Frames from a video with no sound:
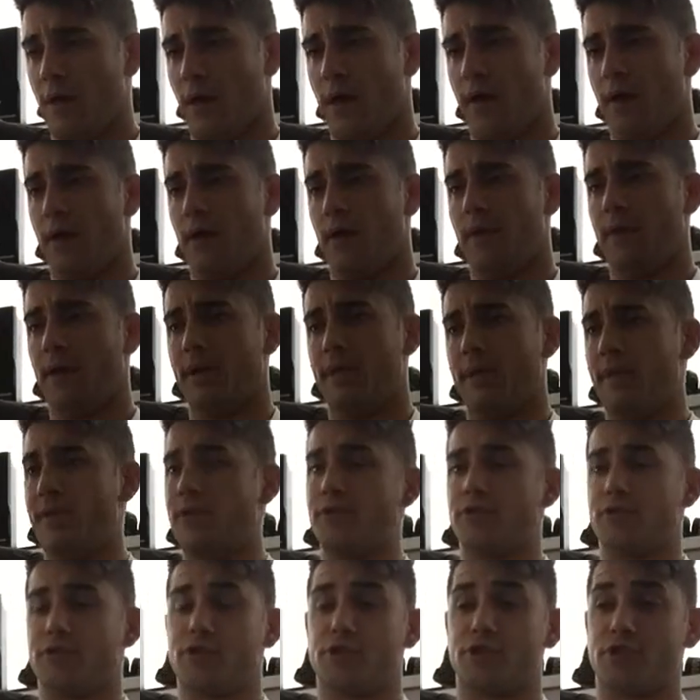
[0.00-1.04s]
And then
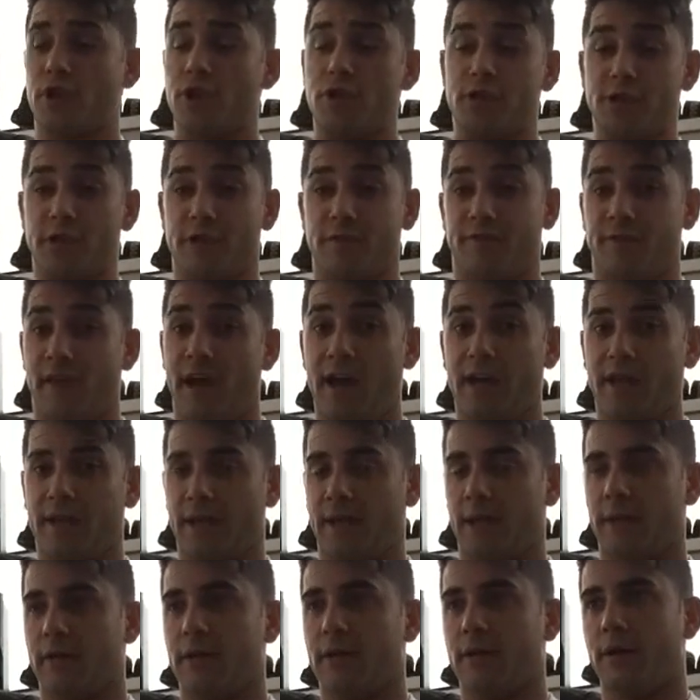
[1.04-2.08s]
you'll just start to get fat
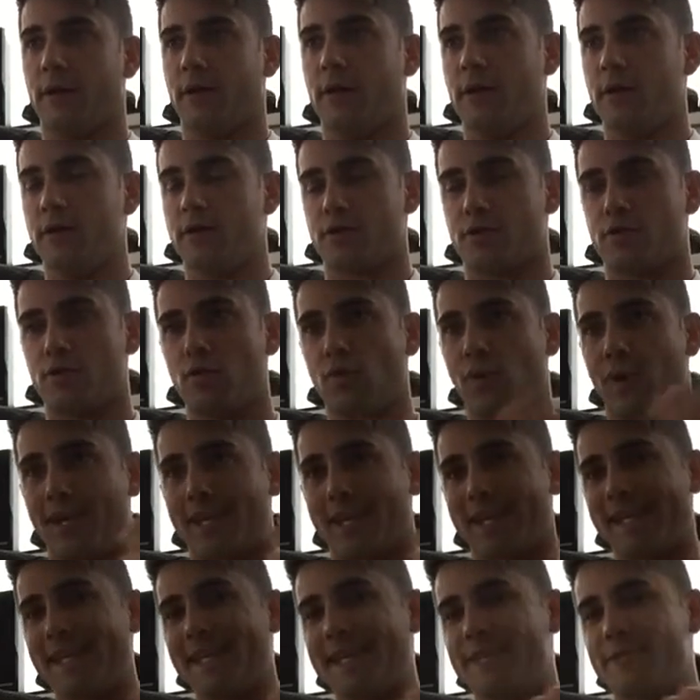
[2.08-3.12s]
again. So you want
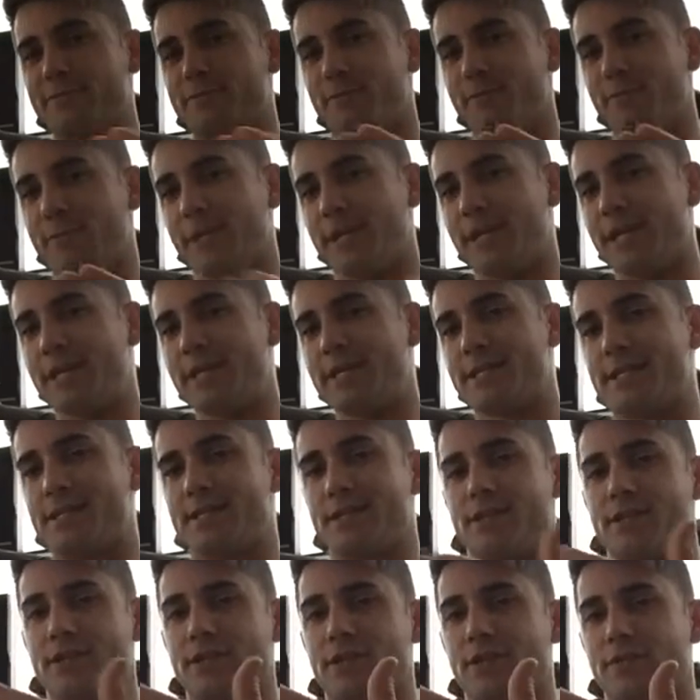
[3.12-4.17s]
to ease
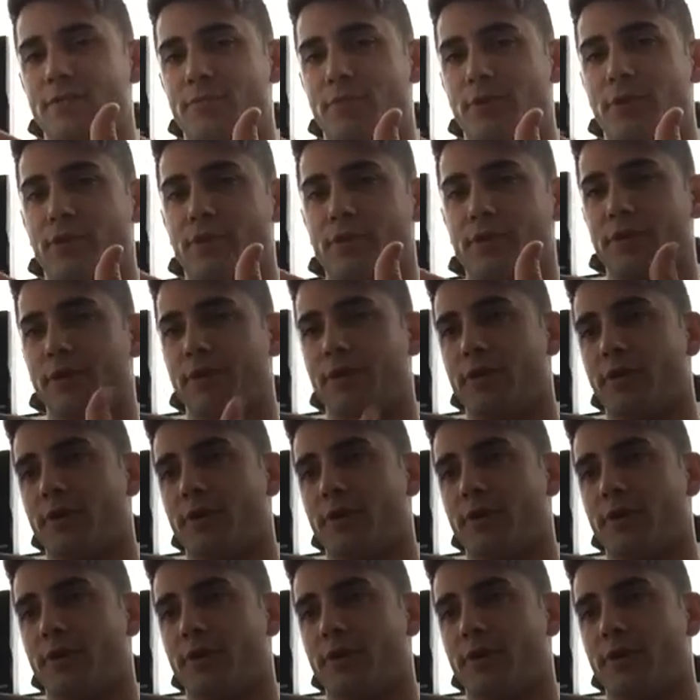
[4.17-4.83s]
into your bulk.